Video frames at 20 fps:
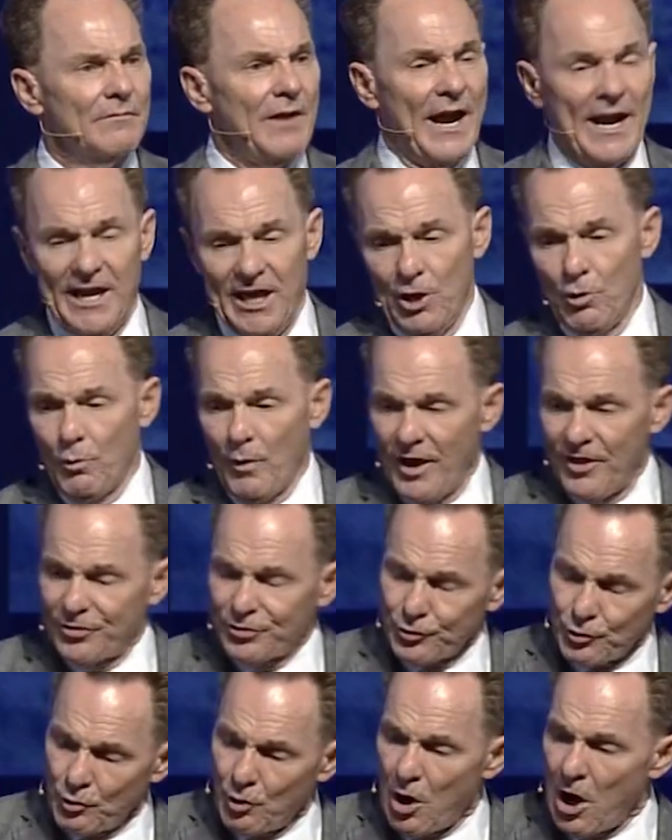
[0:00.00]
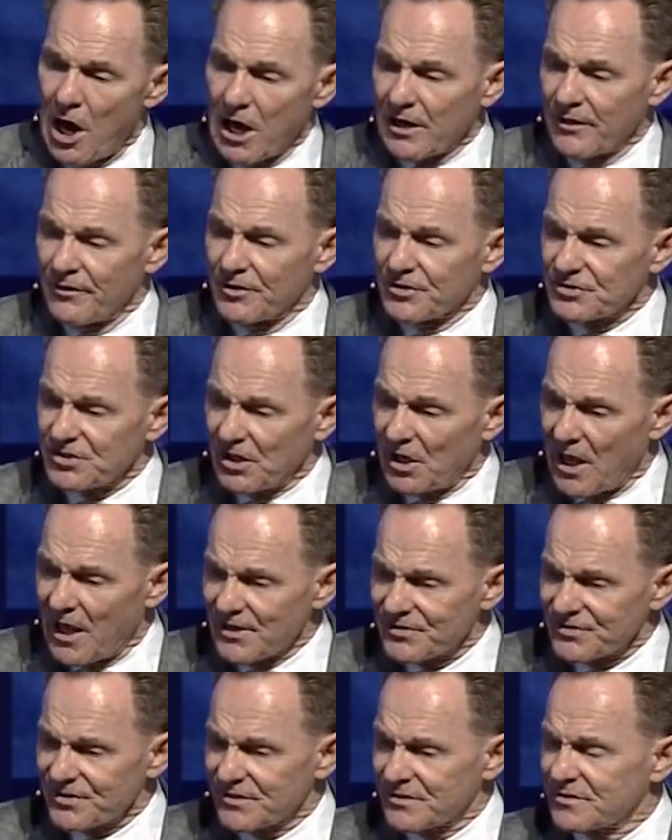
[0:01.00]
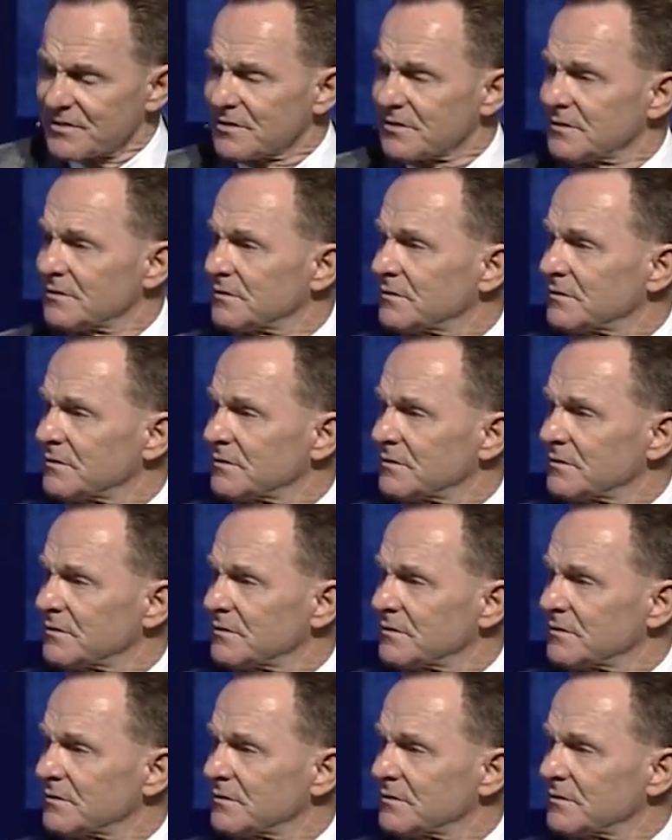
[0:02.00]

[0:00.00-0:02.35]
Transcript: And he went through all of those losses.